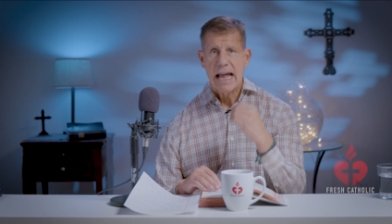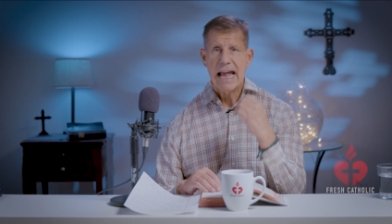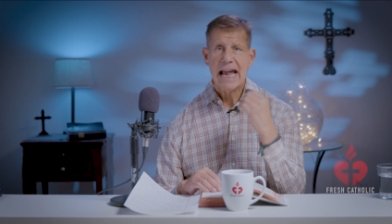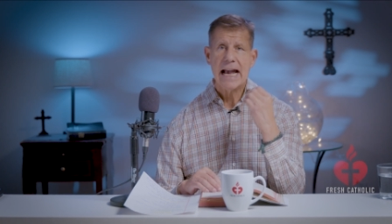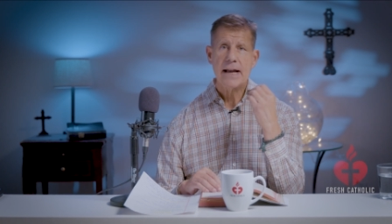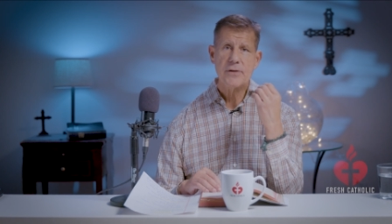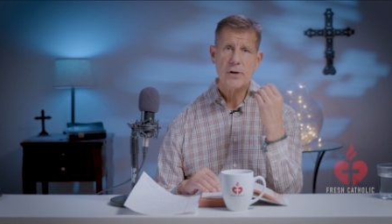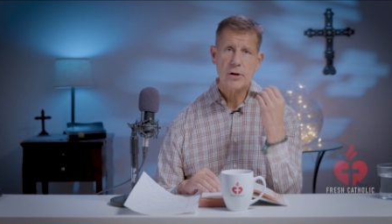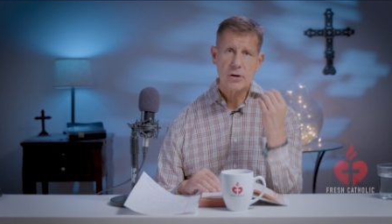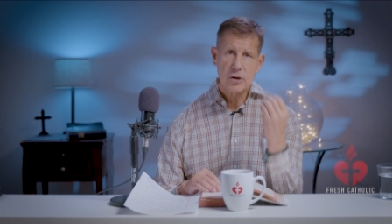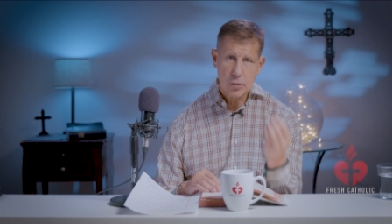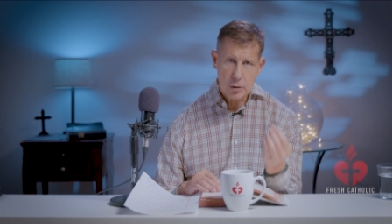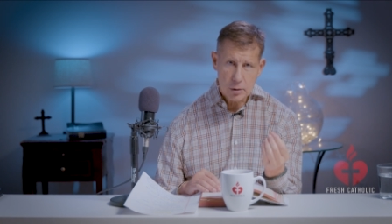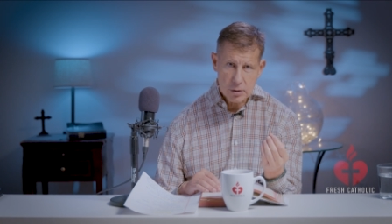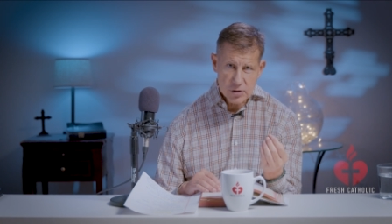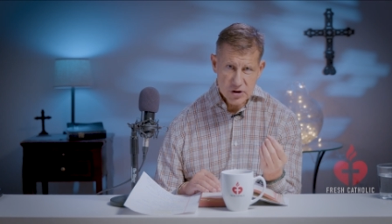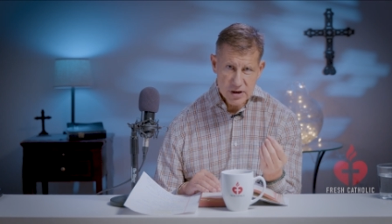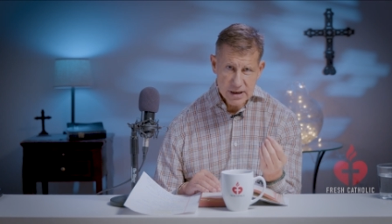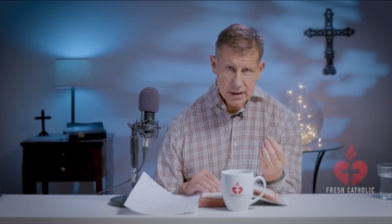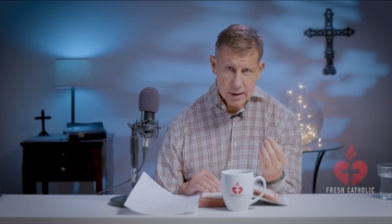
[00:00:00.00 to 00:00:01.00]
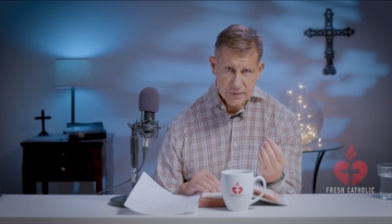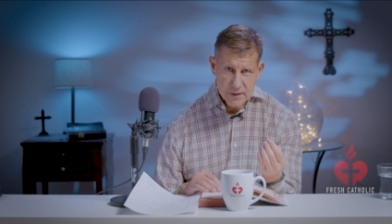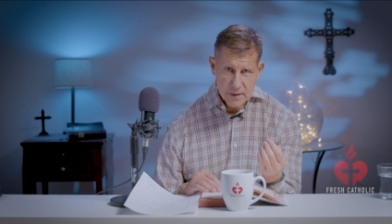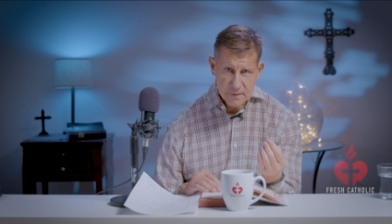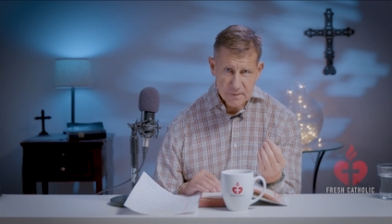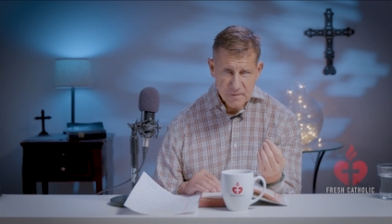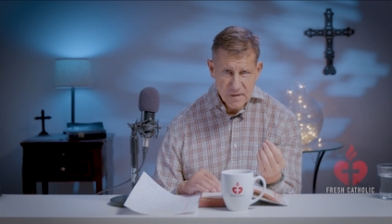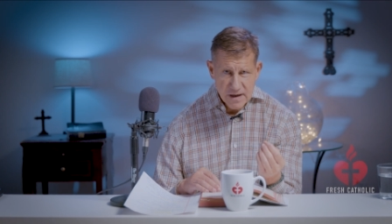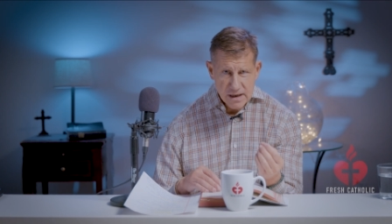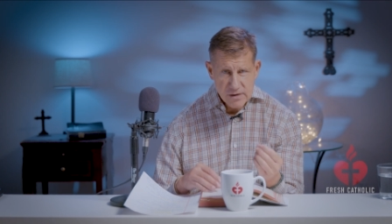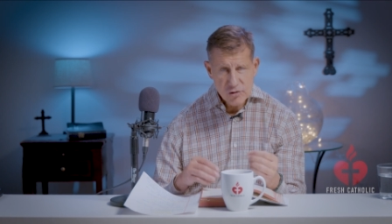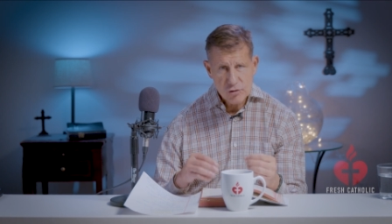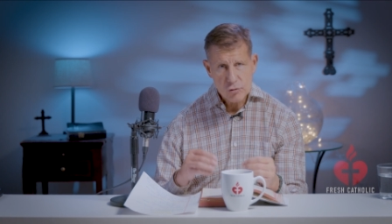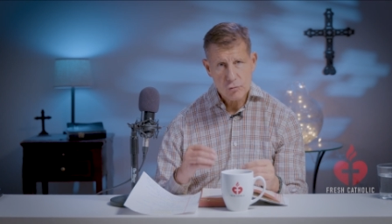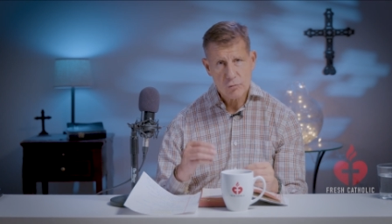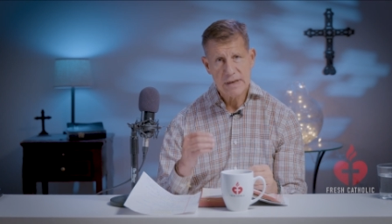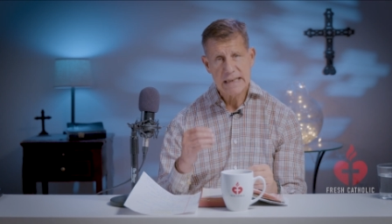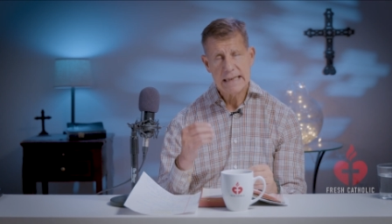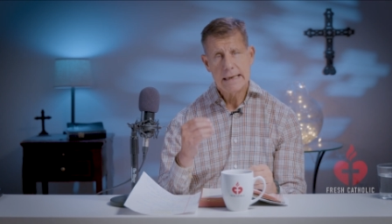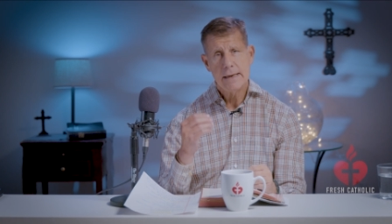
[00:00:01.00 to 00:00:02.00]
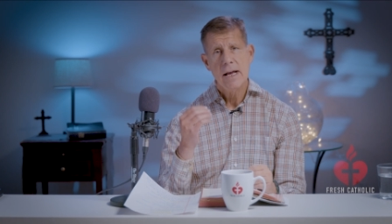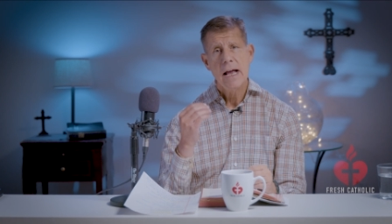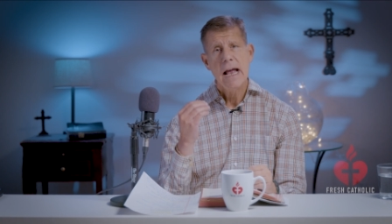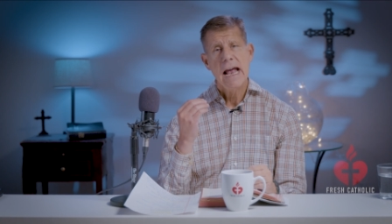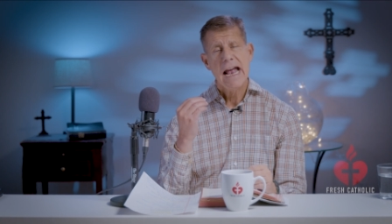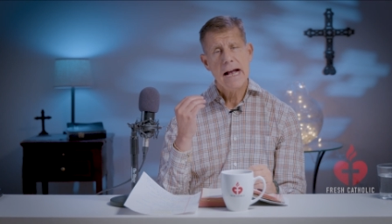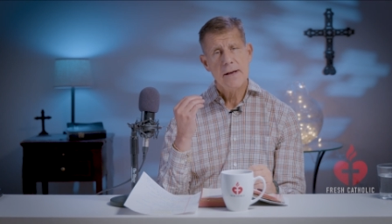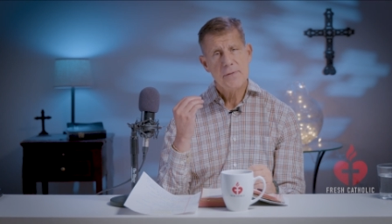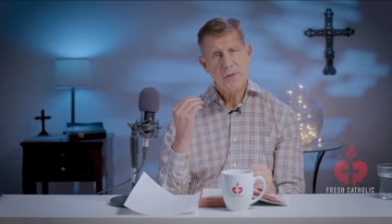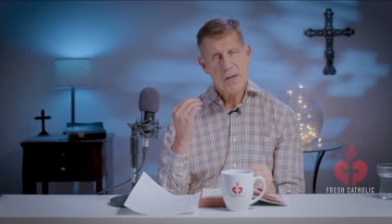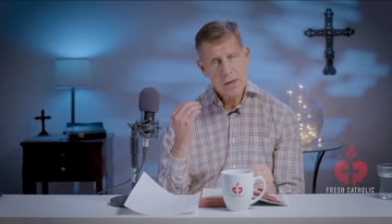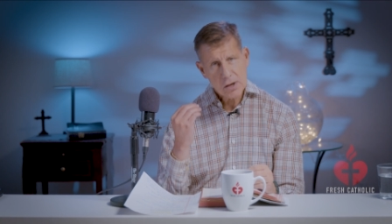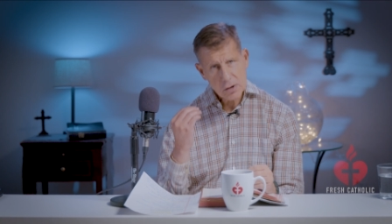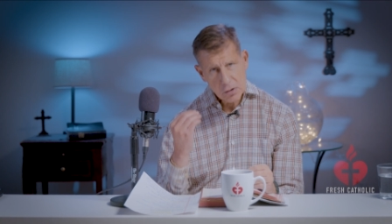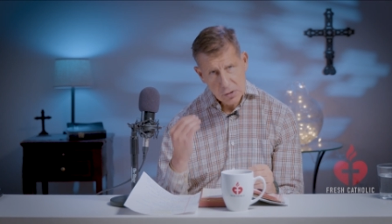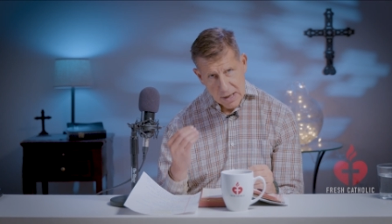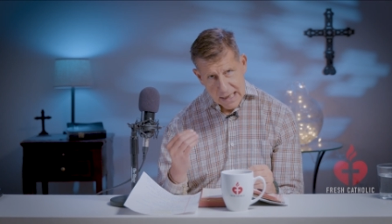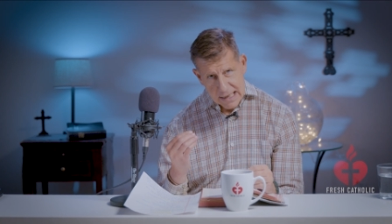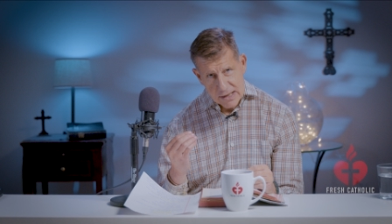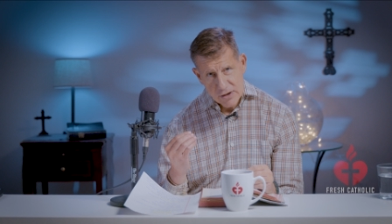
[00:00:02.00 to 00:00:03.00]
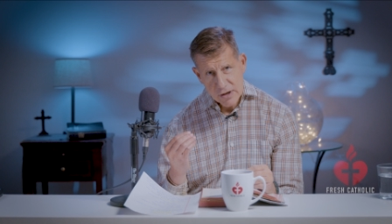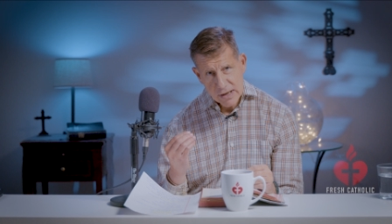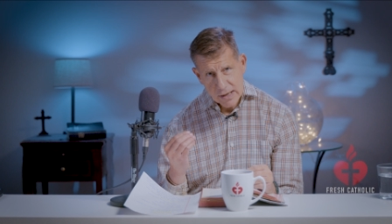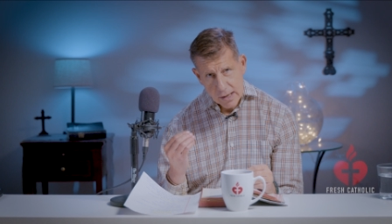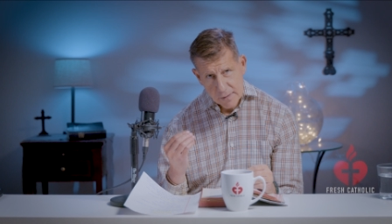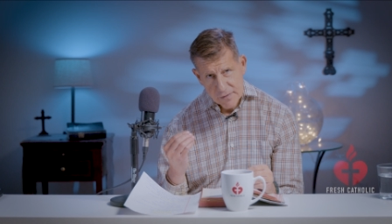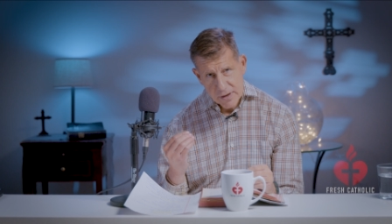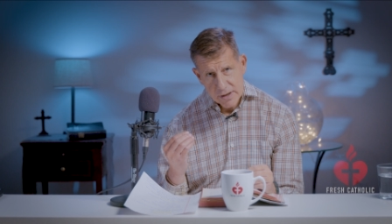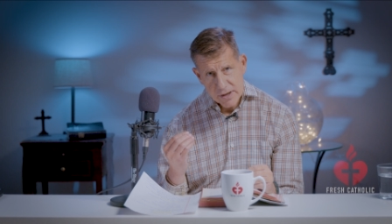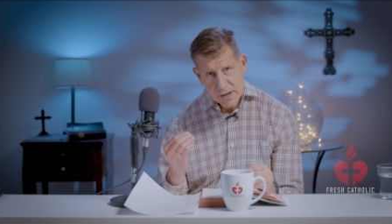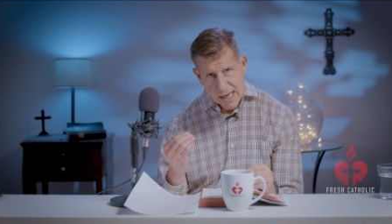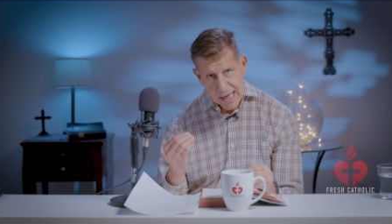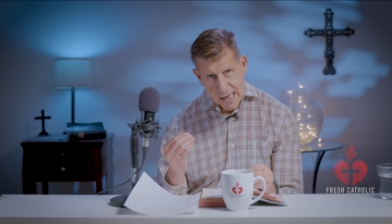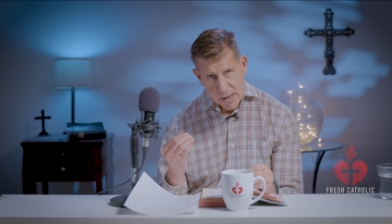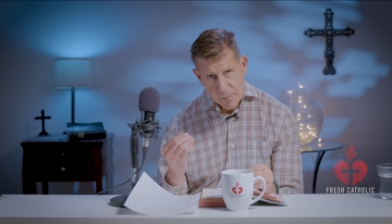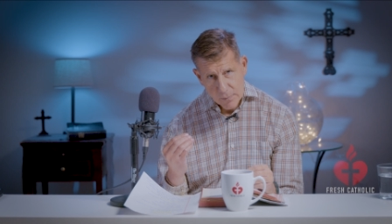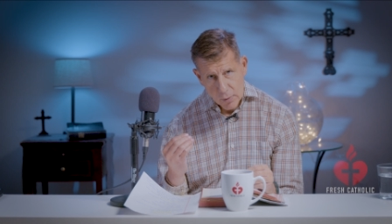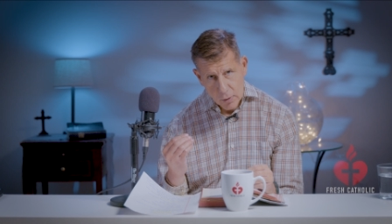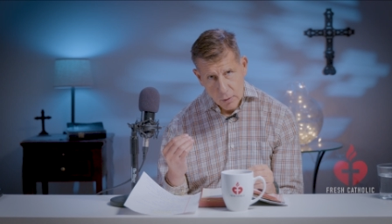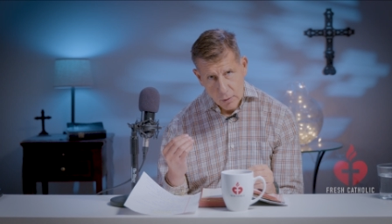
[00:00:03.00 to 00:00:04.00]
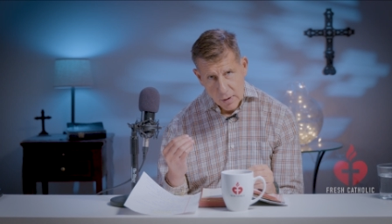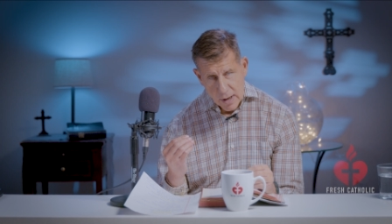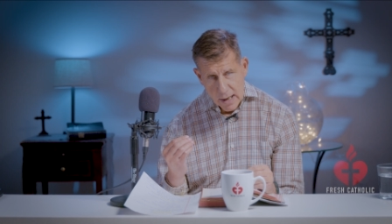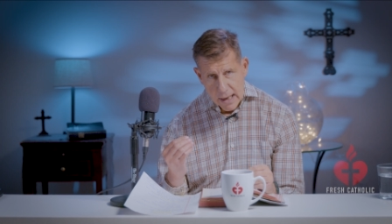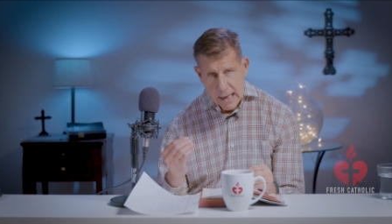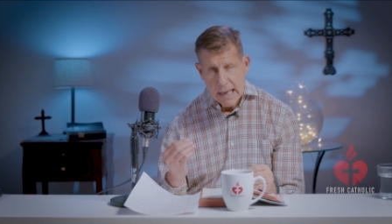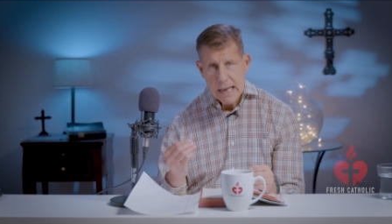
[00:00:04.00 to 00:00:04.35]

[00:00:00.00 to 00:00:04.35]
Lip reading: And the cursing of the fig tree and the cleansing of the temple,